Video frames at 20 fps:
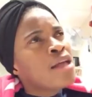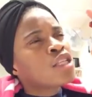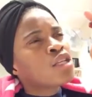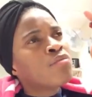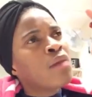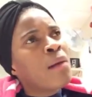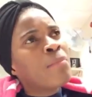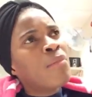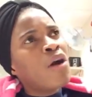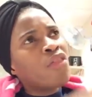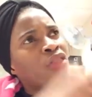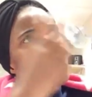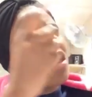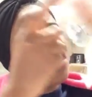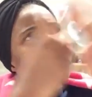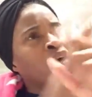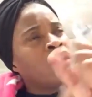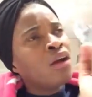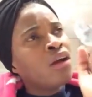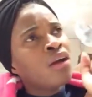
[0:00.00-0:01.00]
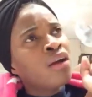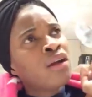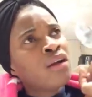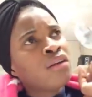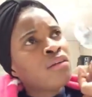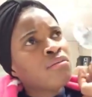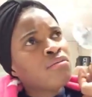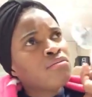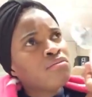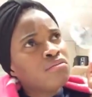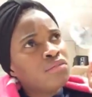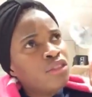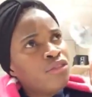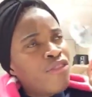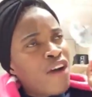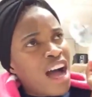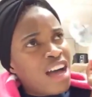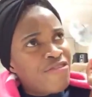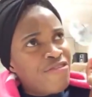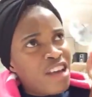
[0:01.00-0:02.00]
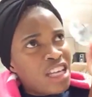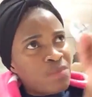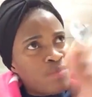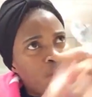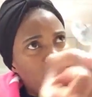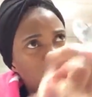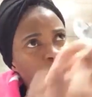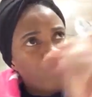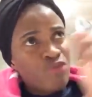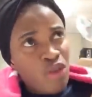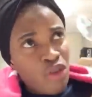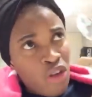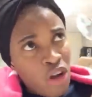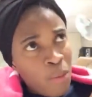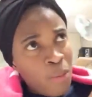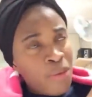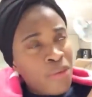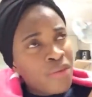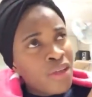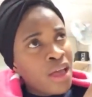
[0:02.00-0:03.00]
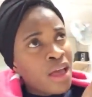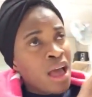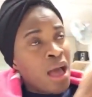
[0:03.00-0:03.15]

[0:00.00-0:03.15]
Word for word: So my mother, the, her first marriage broke up.